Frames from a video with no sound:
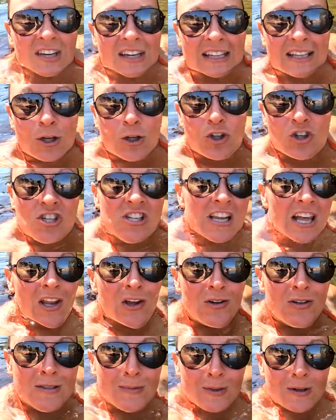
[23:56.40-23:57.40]
You got little
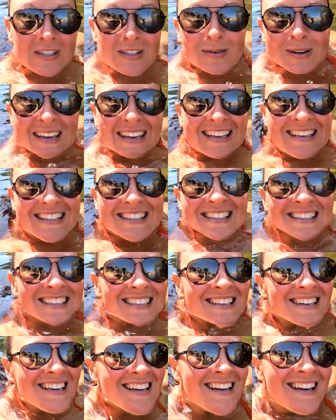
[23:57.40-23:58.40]
shallow spots where you can
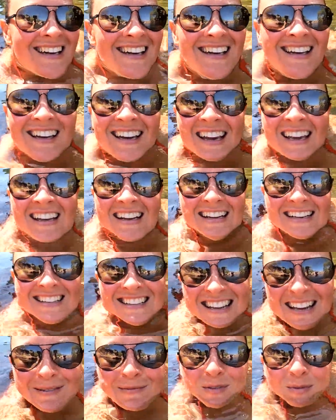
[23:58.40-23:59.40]
sit
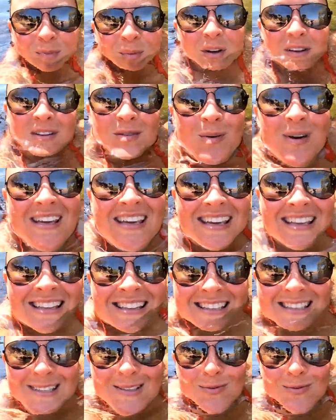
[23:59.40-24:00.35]
and deep spots where you can